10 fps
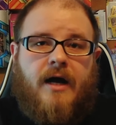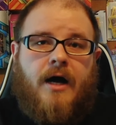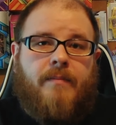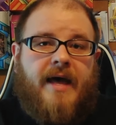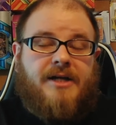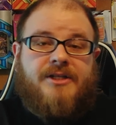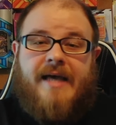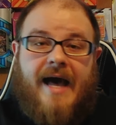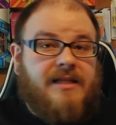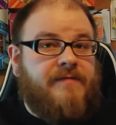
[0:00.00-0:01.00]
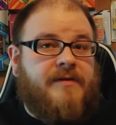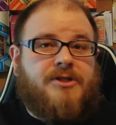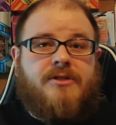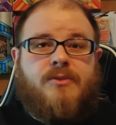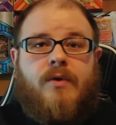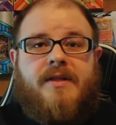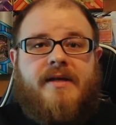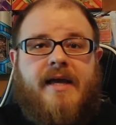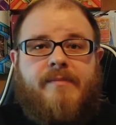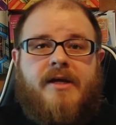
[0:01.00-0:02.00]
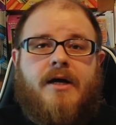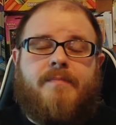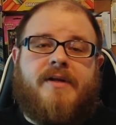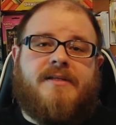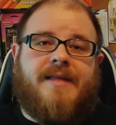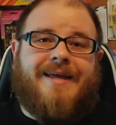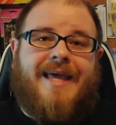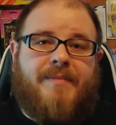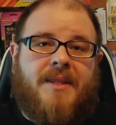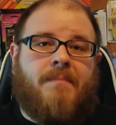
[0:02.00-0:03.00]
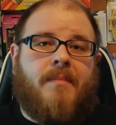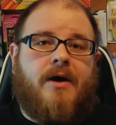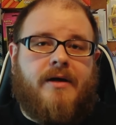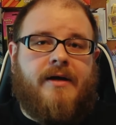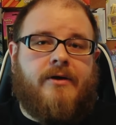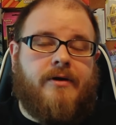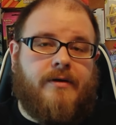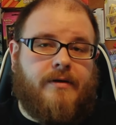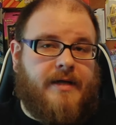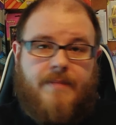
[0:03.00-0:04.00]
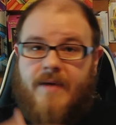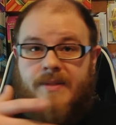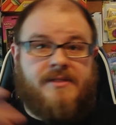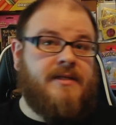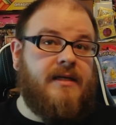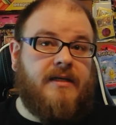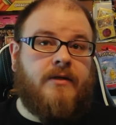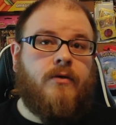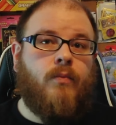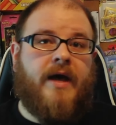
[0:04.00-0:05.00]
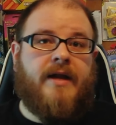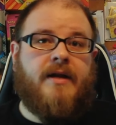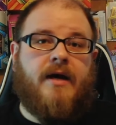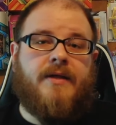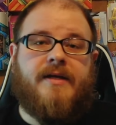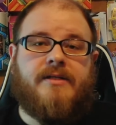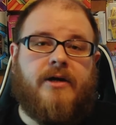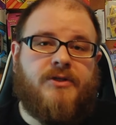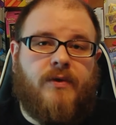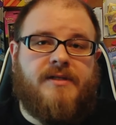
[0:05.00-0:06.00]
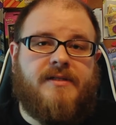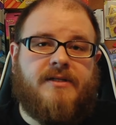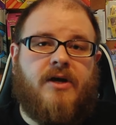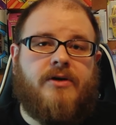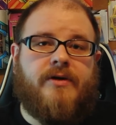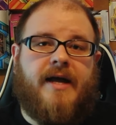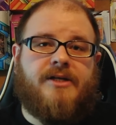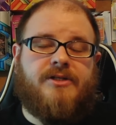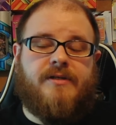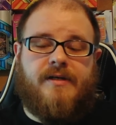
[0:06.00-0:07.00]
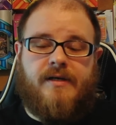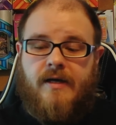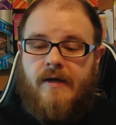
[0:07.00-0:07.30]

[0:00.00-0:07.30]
Actually, Activision's one of the gaming companies that came on the market or came on the scene when the Atari 2600 actually